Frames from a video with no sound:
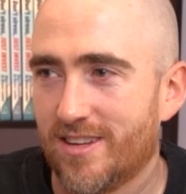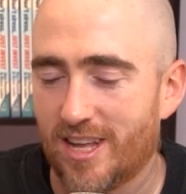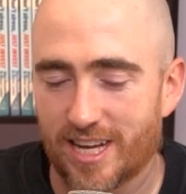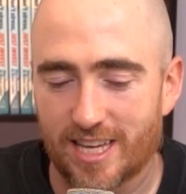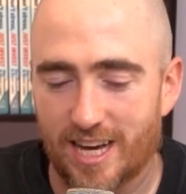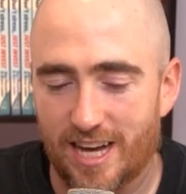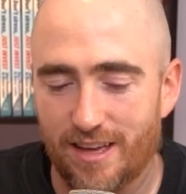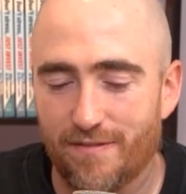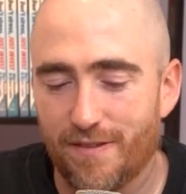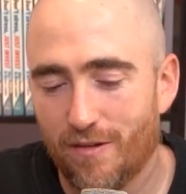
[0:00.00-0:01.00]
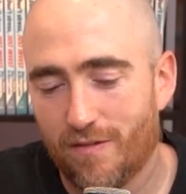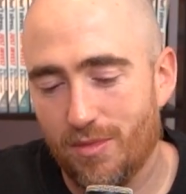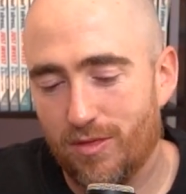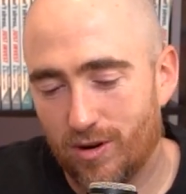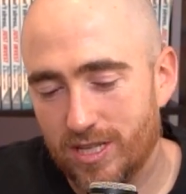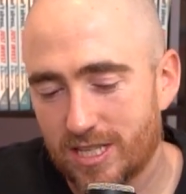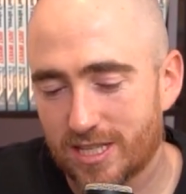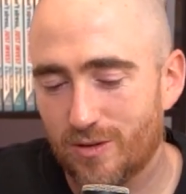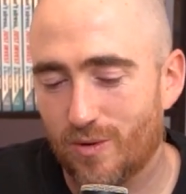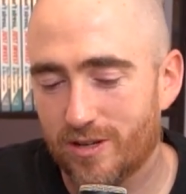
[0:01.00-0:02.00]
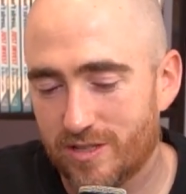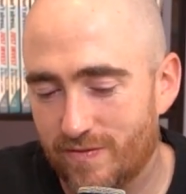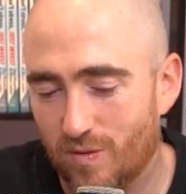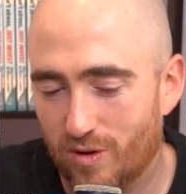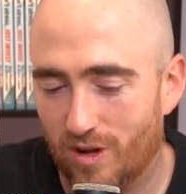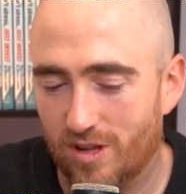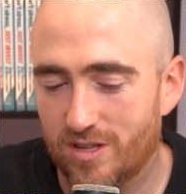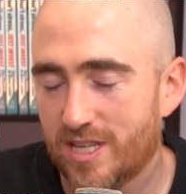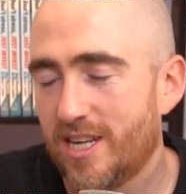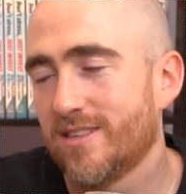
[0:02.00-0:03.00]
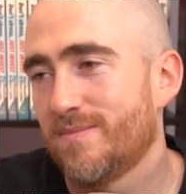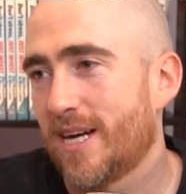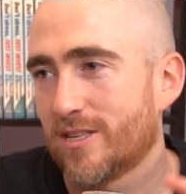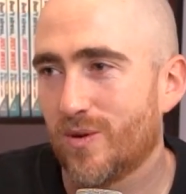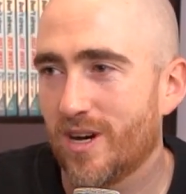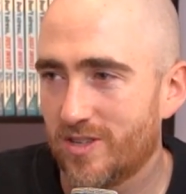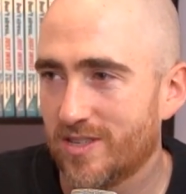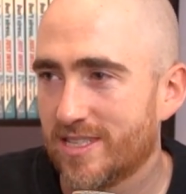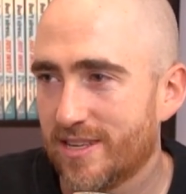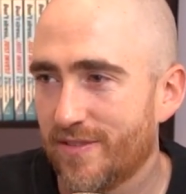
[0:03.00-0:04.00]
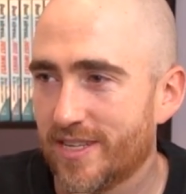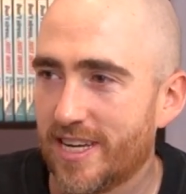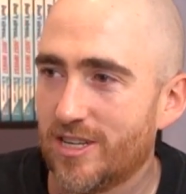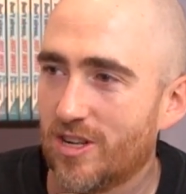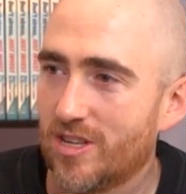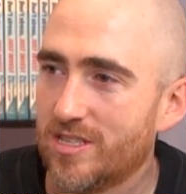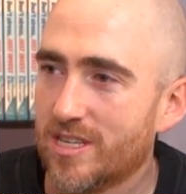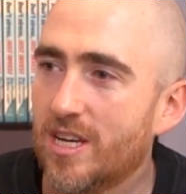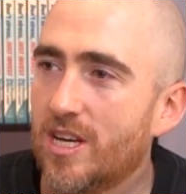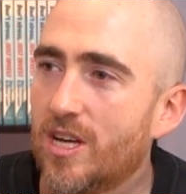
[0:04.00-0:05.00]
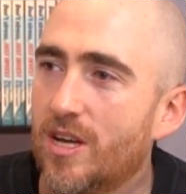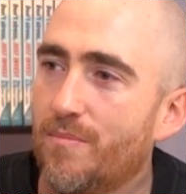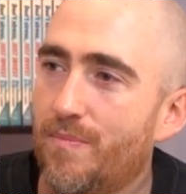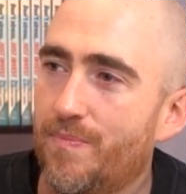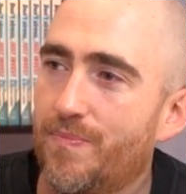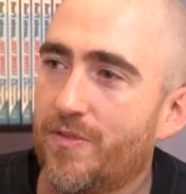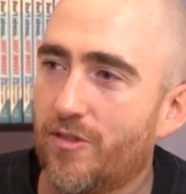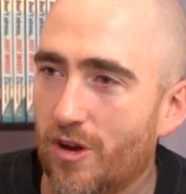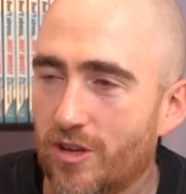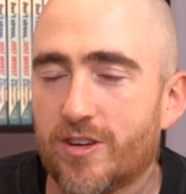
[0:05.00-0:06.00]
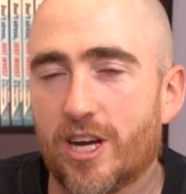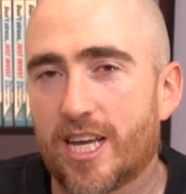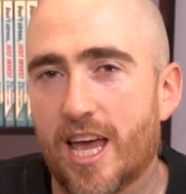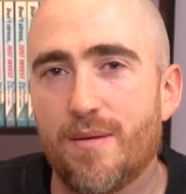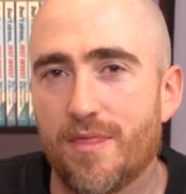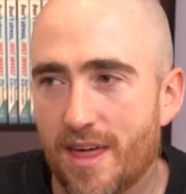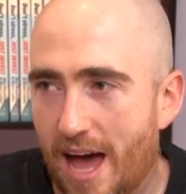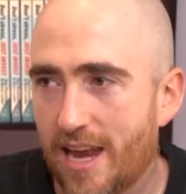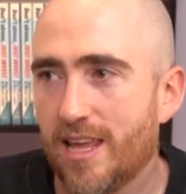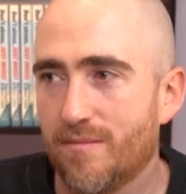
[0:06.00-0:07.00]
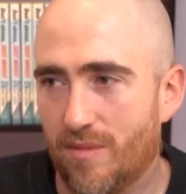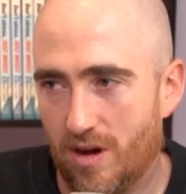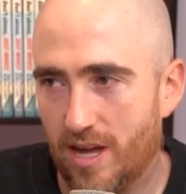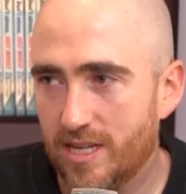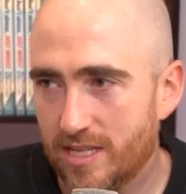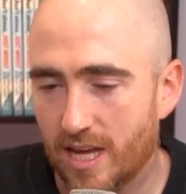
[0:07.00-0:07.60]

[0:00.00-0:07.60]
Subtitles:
Like it fell from $361 to $4, and now it's back to $117. So you got to keep that in mind.